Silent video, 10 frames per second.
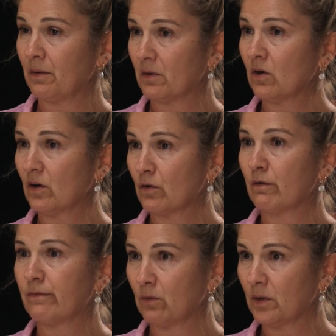We're not going to
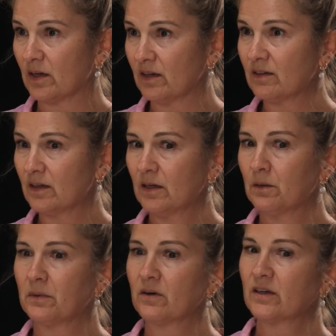avoid it.
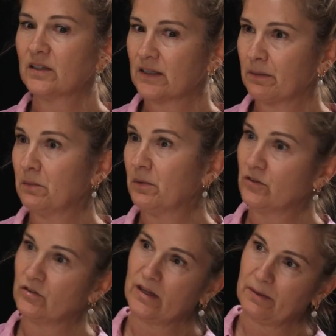We're not going to say we won't
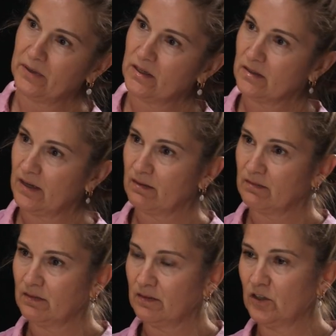do that because that,
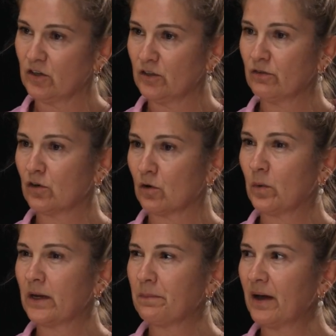you know, you've got a
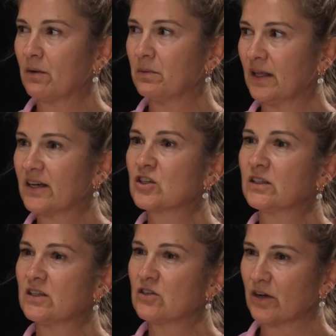weak back. We'll
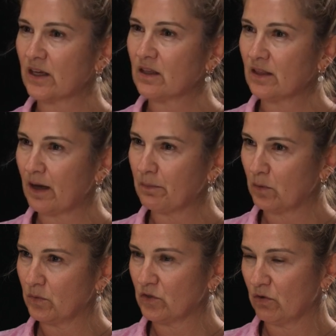actually strengthen that, but
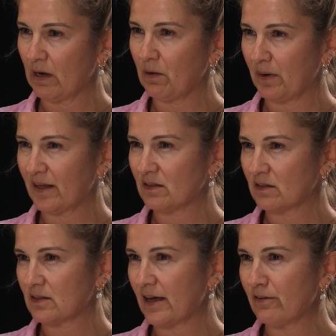we'll do it in a way that's
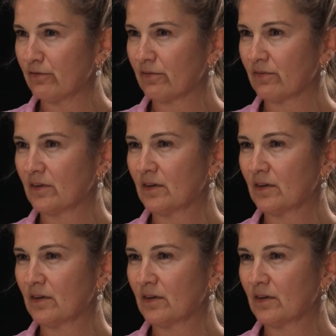safe.